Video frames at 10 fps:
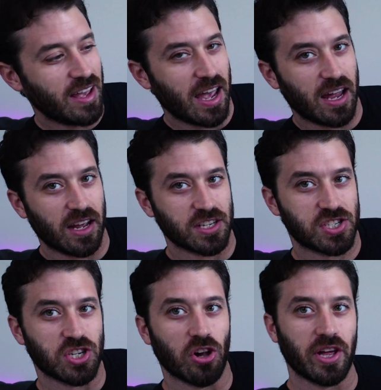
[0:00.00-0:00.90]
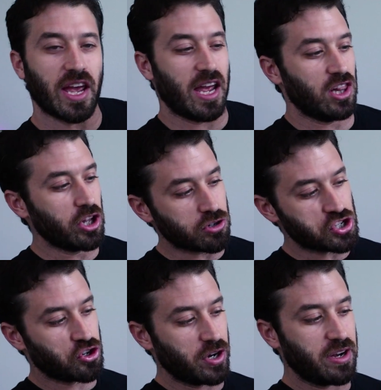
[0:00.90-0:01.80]
and installing a little
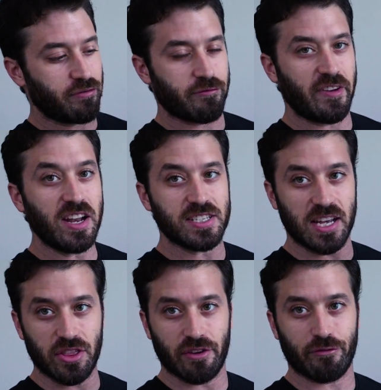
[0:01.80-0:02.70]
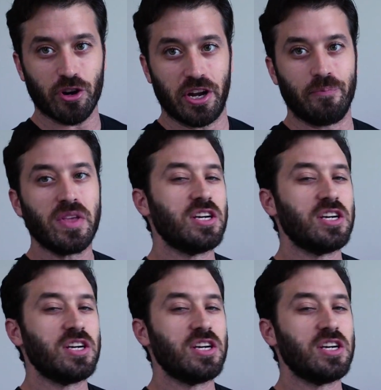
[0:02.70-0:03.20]
screen vent in the front.